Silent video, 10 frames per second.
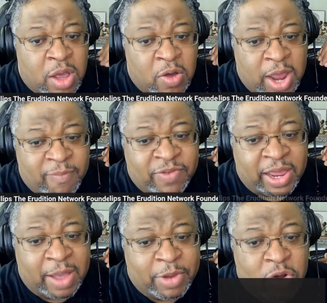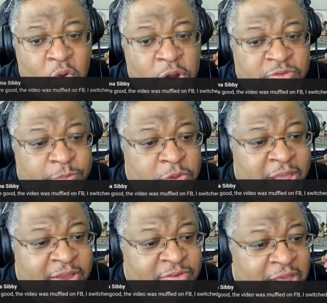Hold on, I feel like I'm ignoring some of you
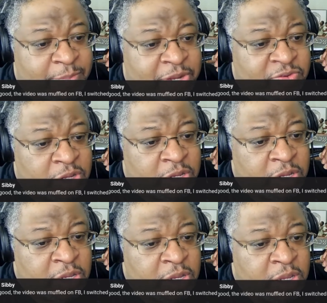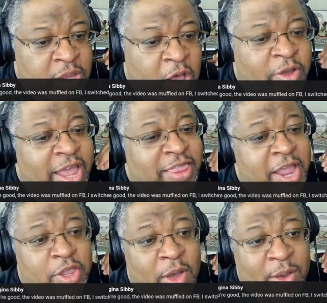guys' comments. Okay,
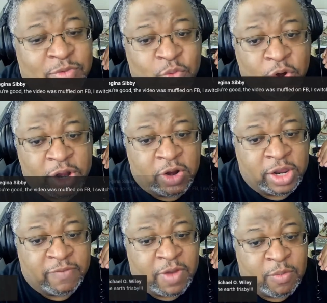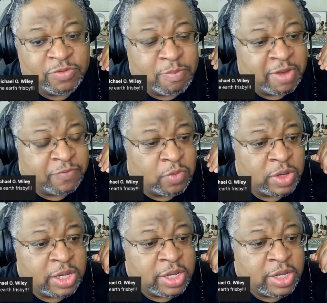thank you. I was worried earlier if I was muffled.